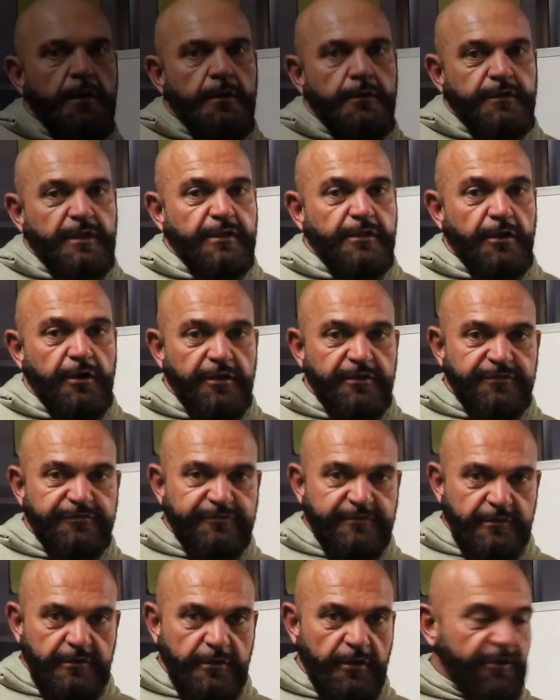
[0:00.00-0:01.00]
Okay
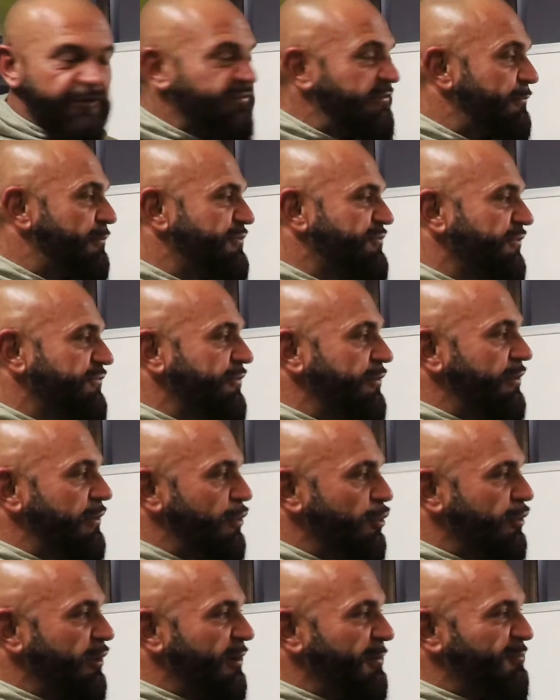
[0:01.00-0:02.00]
guys, lastly we're just going to
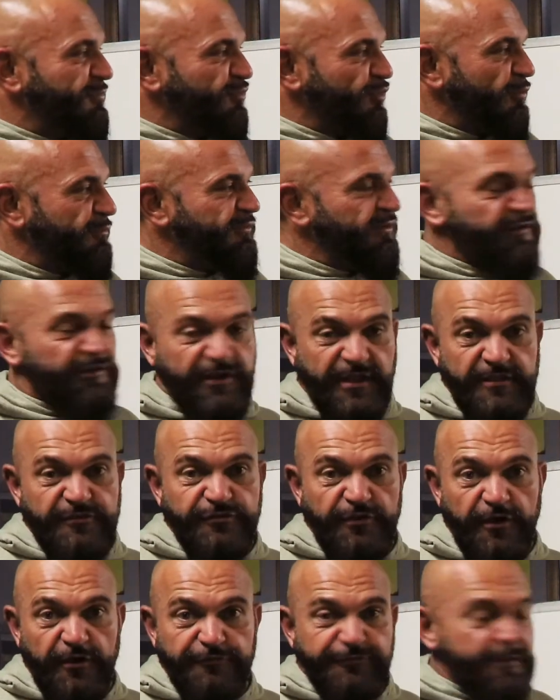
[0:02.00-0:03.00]
look at absorption rates
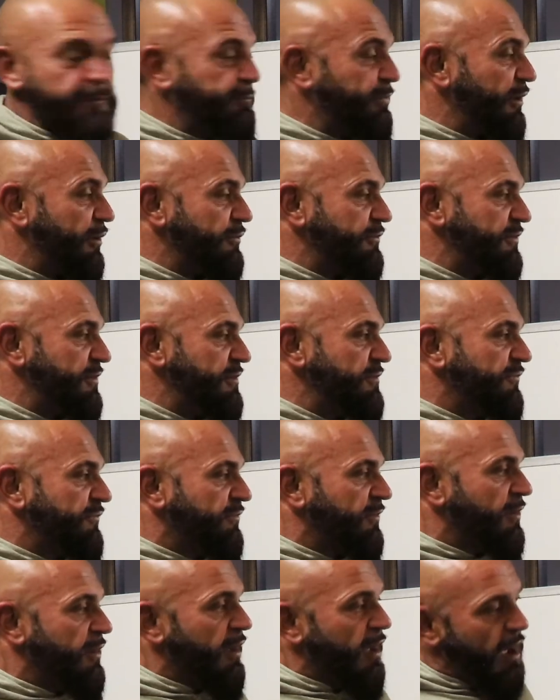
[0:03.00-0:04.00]
of the
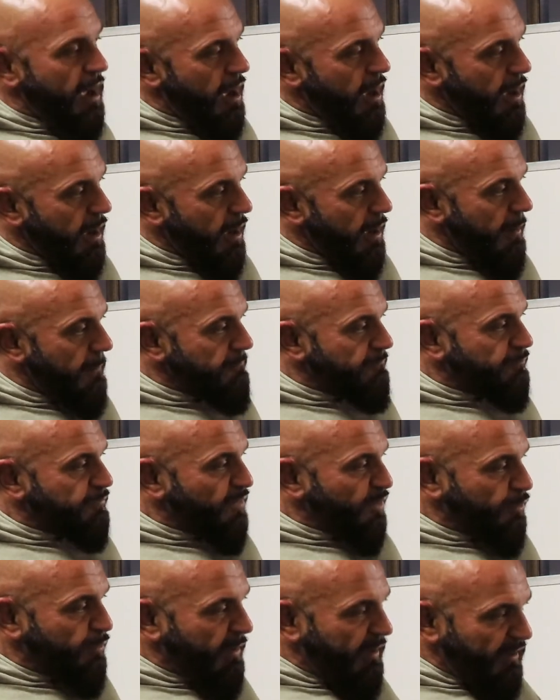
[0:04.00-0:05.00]
proteins.
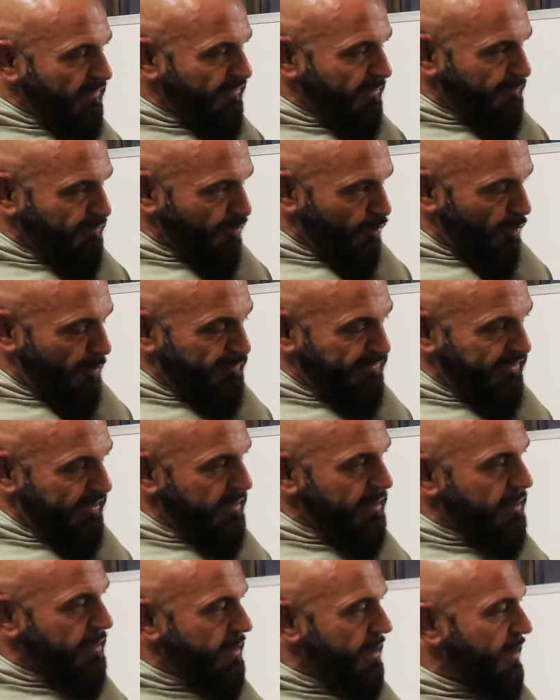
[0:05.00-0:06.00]
The quickest
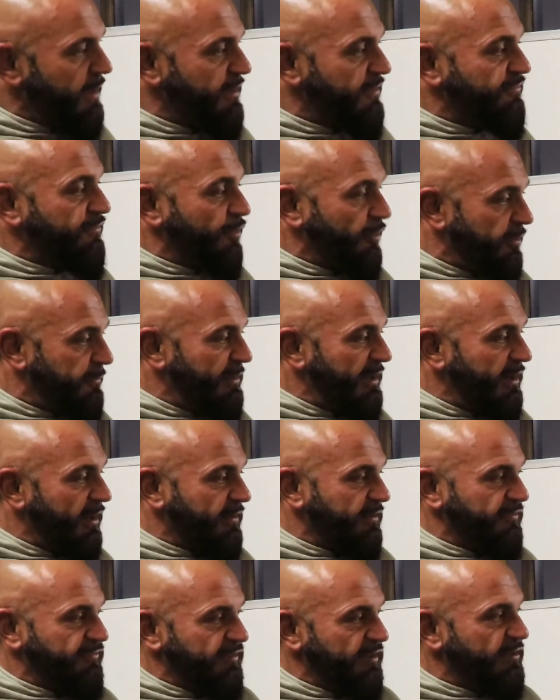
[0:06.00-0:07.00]
absorption is going to be,
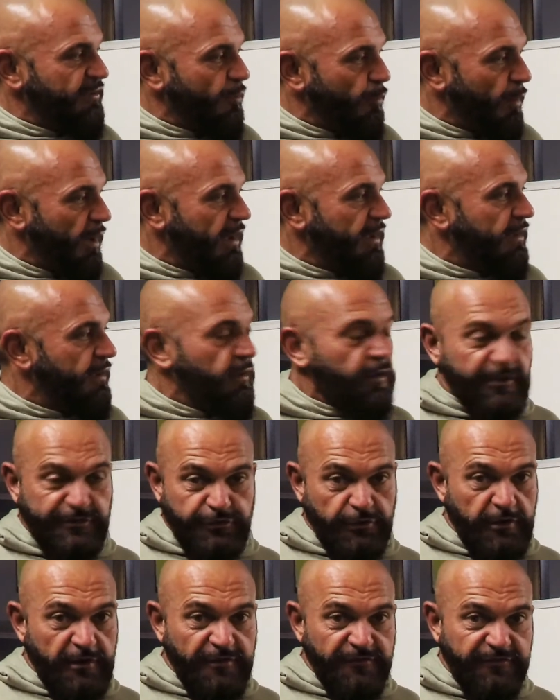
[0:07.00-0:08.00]
like I said, the whey
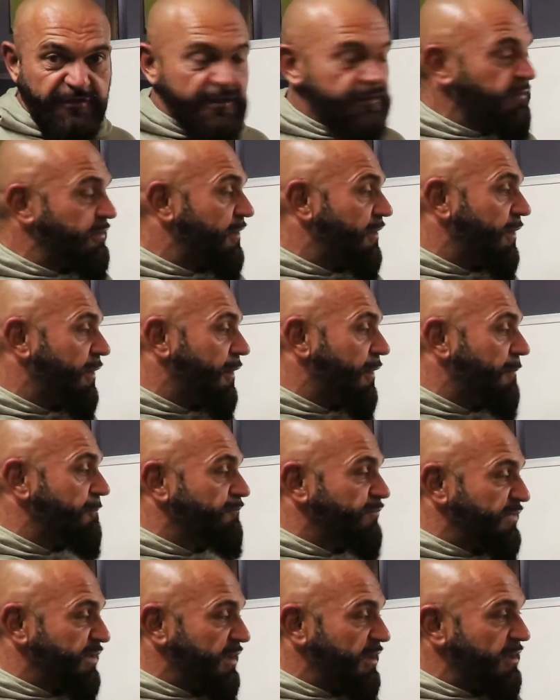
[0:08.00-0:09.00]
hydrolysate,
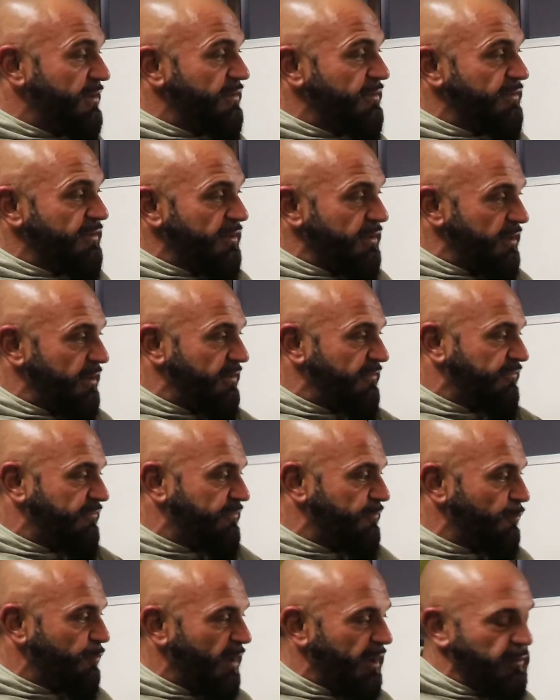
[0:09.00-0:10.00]
then the
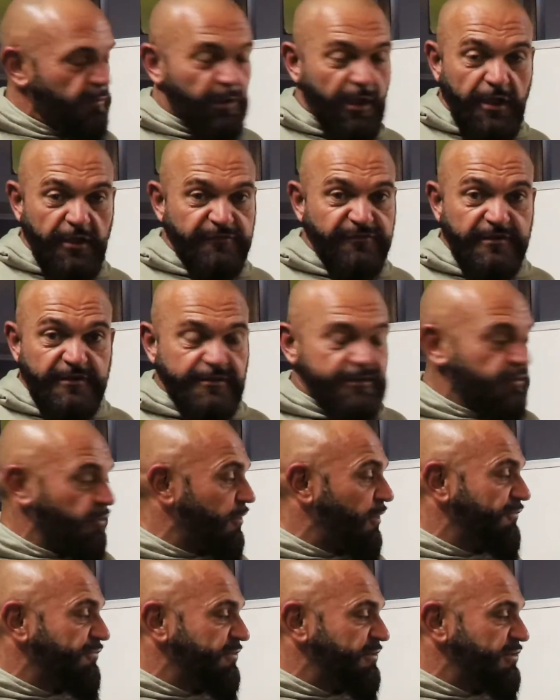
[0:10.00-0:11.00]
next whey isolate and
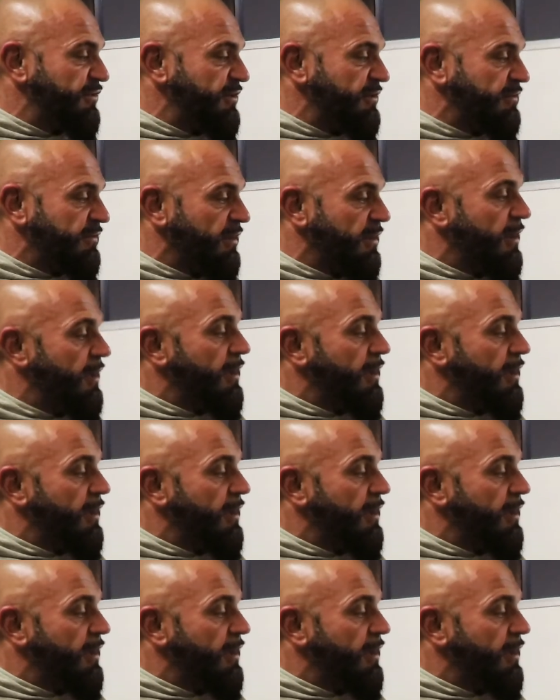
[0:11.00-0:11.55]
concentrate,